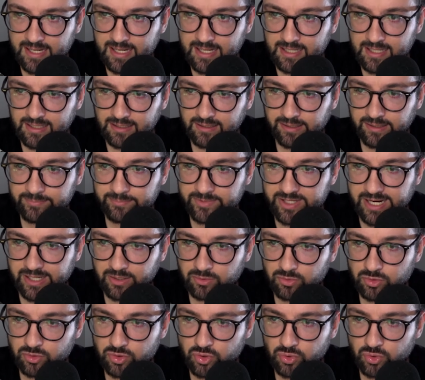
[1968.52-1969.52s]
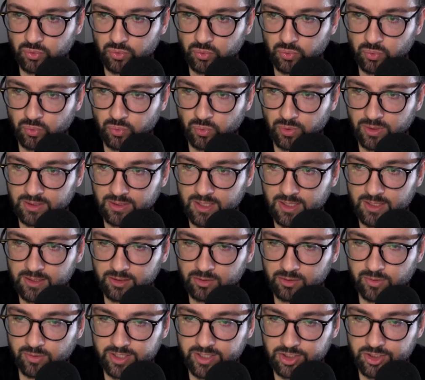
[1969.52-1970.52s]
come down to color
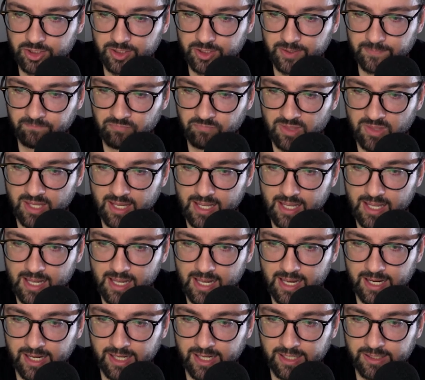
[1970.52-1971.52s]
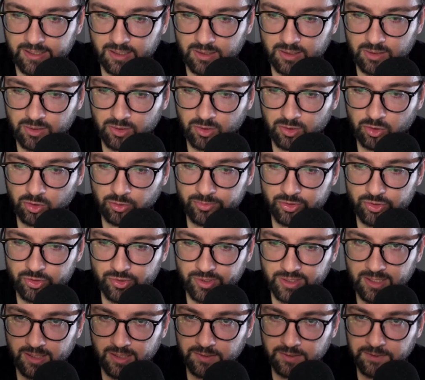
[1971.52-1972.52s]
correction and
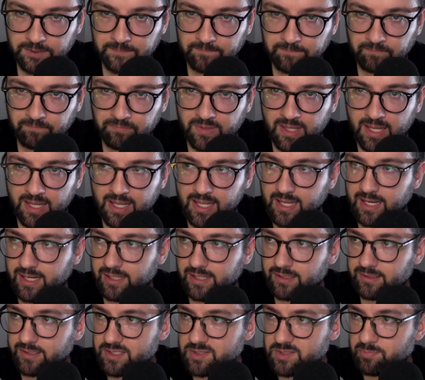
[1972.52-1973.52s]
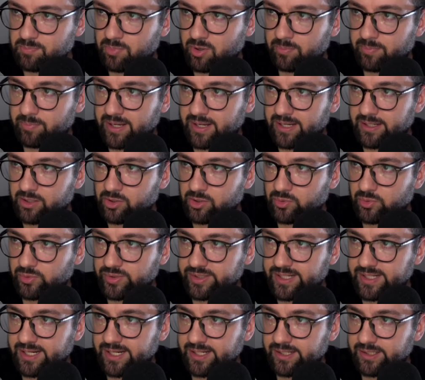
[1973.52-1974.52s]
lumetri color. And let's pop a
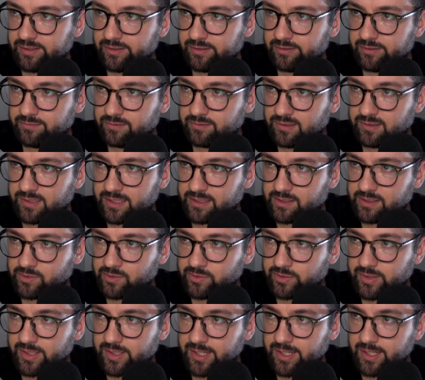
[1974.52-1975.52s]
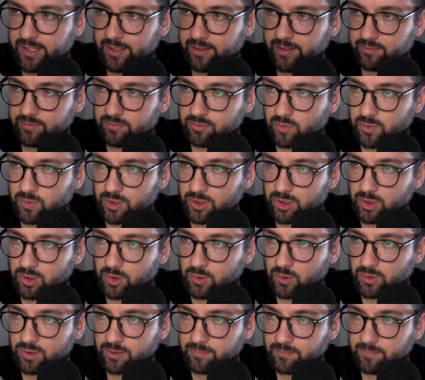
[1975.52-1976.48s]
creative LUT on there, or a look.